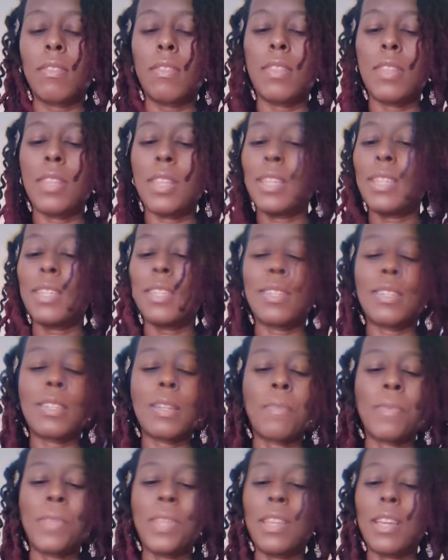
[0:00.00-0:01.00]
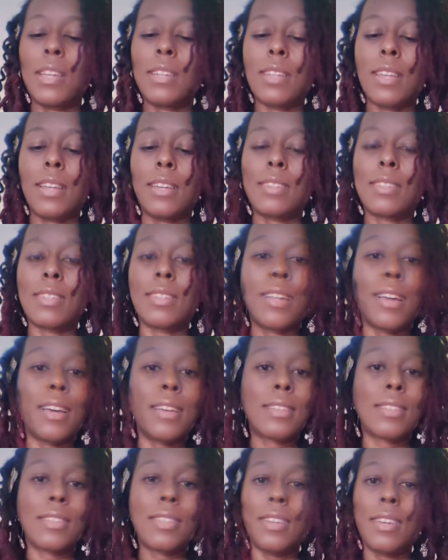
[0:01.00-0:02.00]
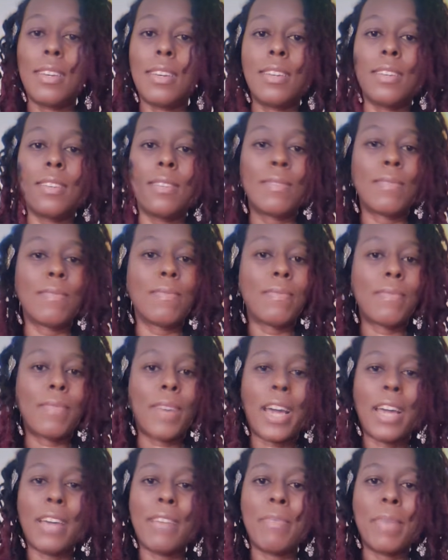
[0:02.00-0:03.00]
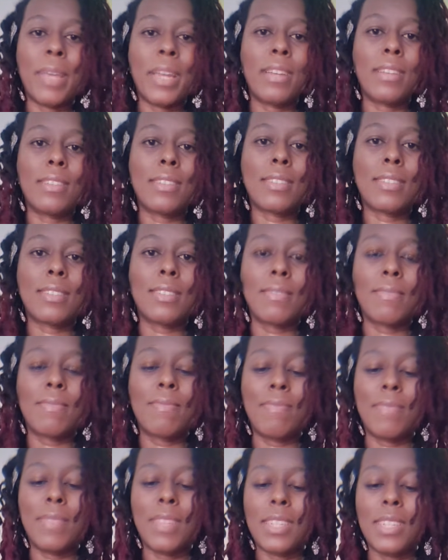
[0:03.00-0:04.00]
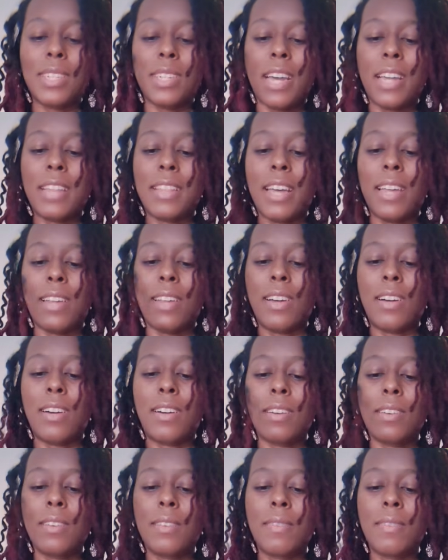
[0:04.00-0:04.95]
And this is something that takes less than 5 minutes. It's not that long.